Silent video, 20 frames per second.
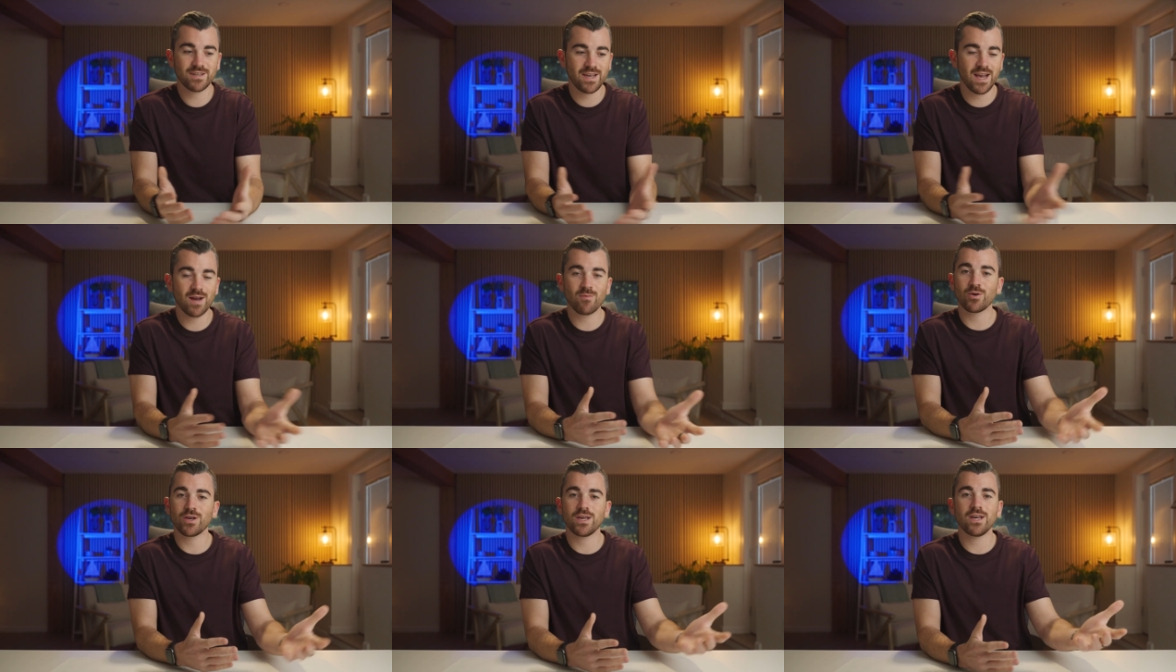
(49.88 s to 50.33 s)

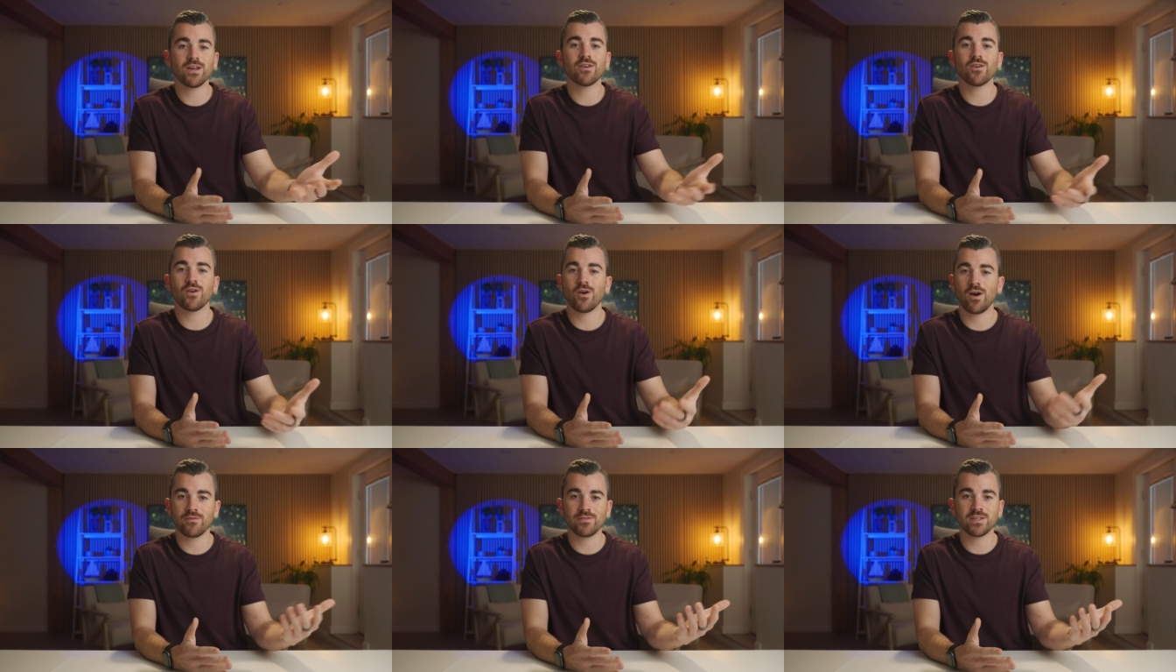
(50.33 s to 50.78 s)
camera
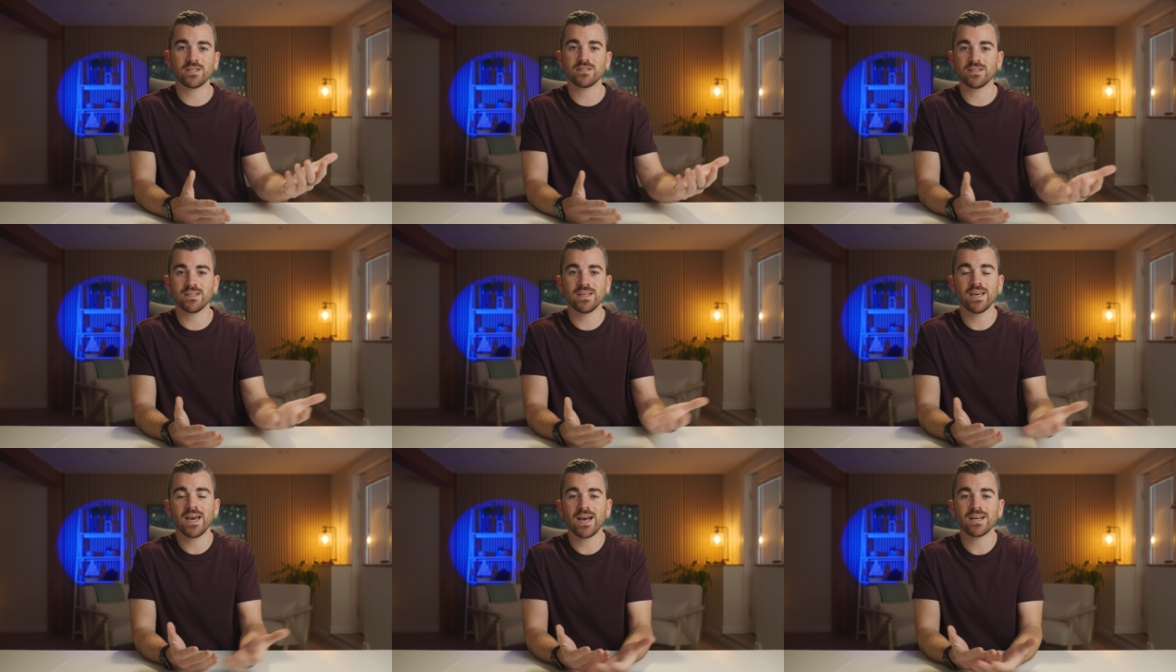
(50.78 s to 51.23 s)
gear
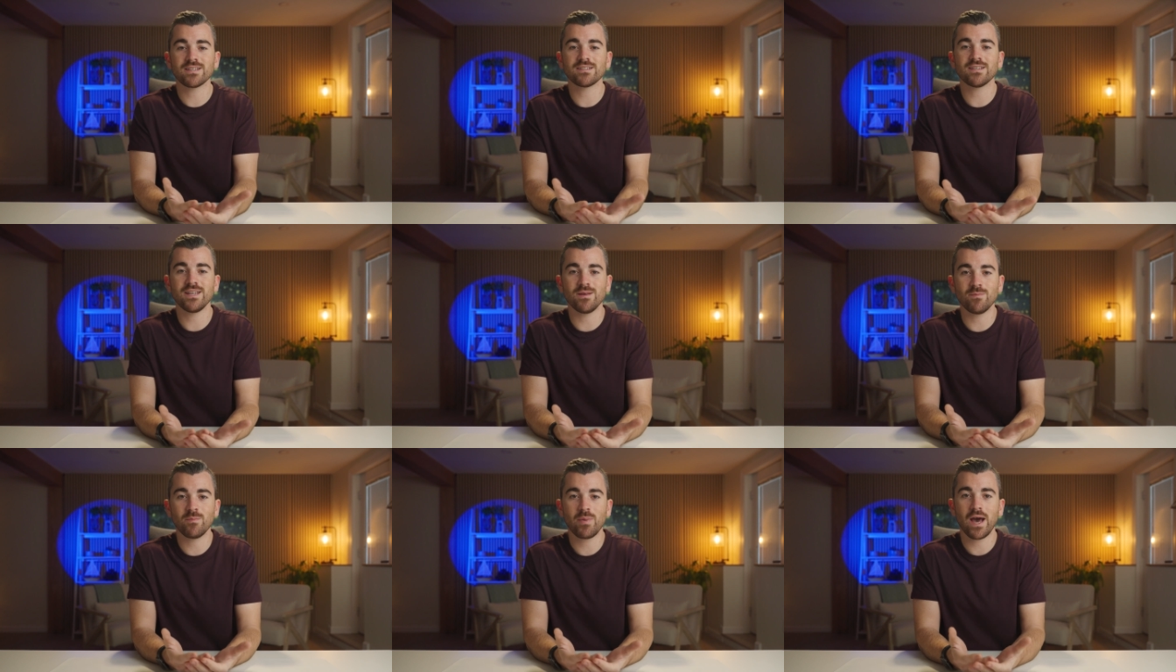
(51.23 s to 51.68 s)
obviously has
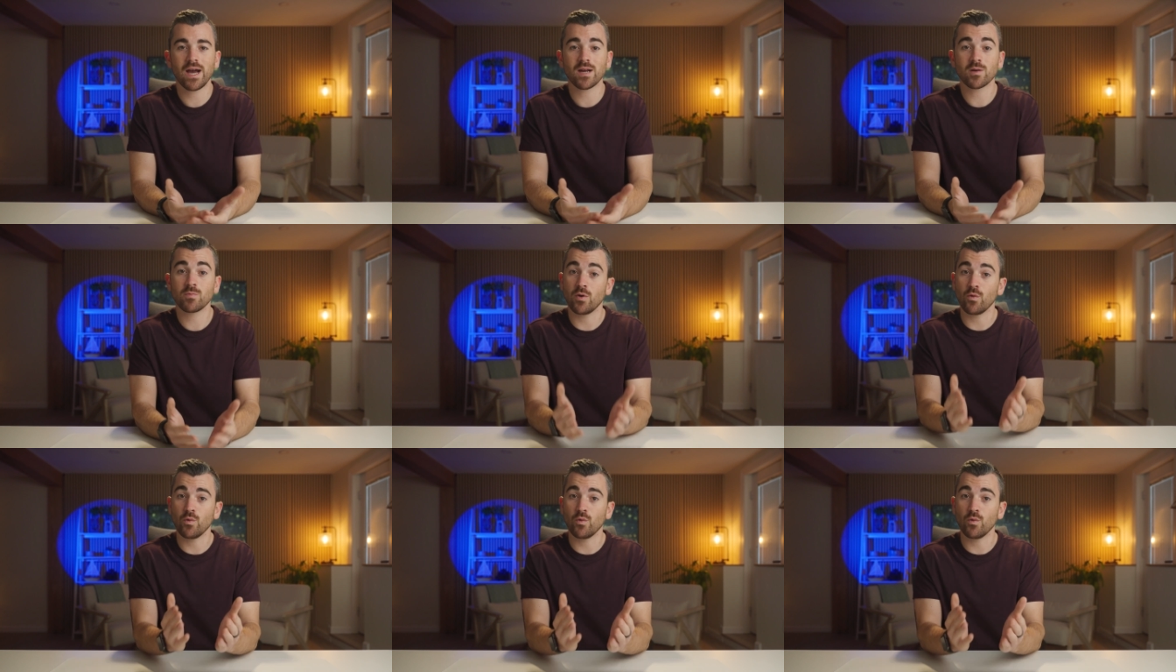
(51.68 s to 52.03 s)
an impact,